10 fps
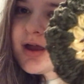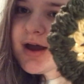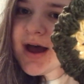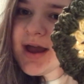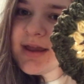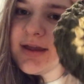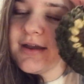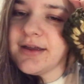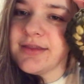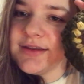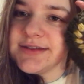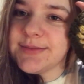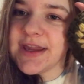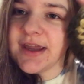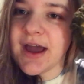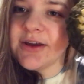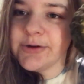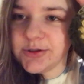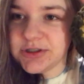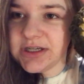Hi, it's me. I
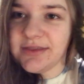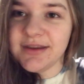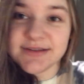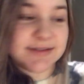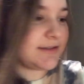crocheted this.